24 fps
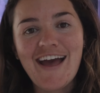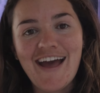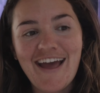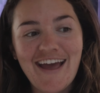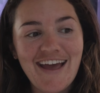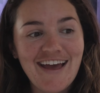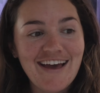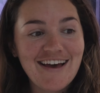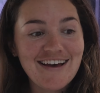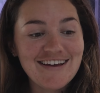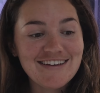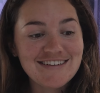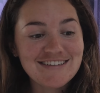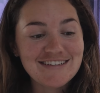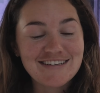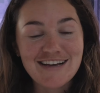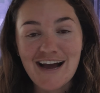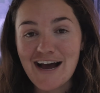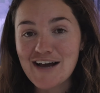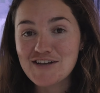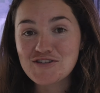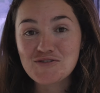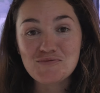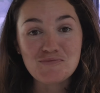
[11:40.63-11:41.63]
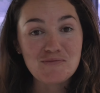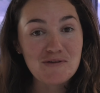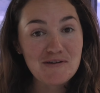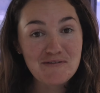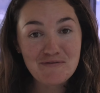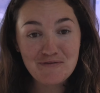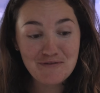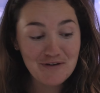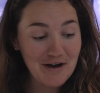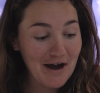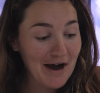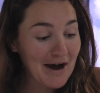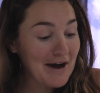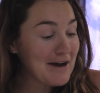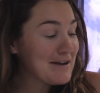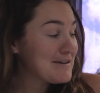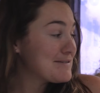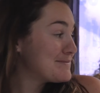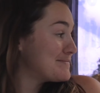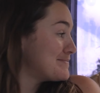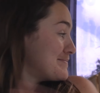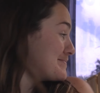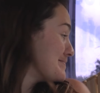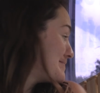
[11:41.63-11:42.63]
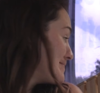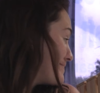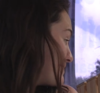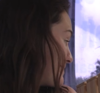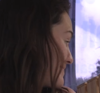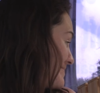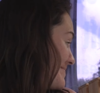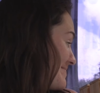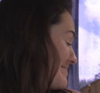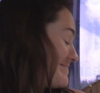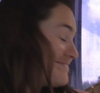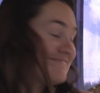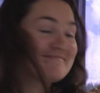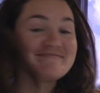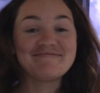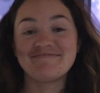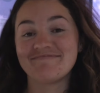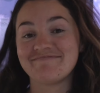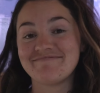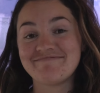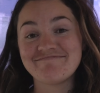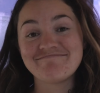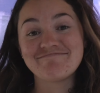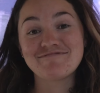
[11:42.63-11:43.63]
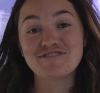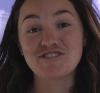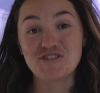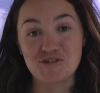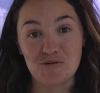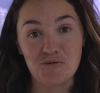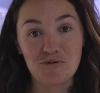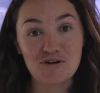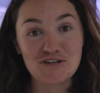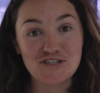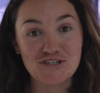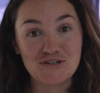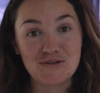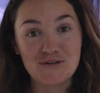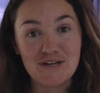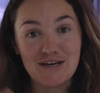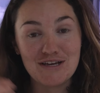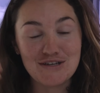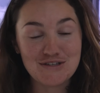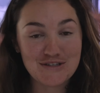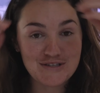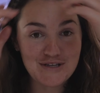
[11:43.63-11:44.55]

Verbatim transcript: And guys, we've got storage unit,